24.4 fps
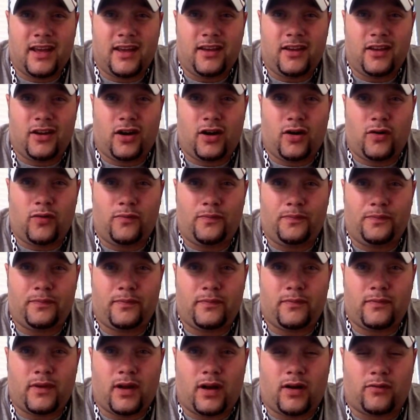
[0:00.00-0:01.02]

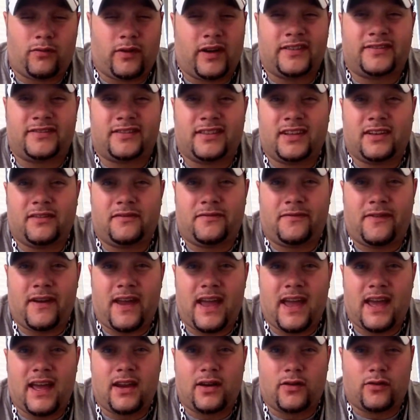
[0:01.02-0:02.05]
a wrestling
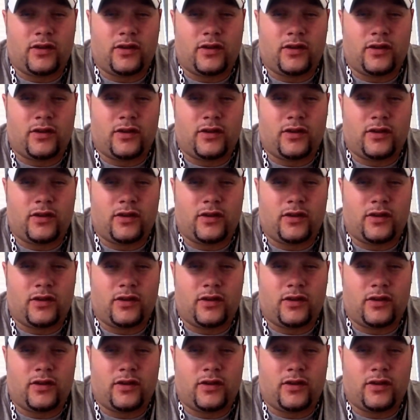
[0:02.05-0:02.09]
fan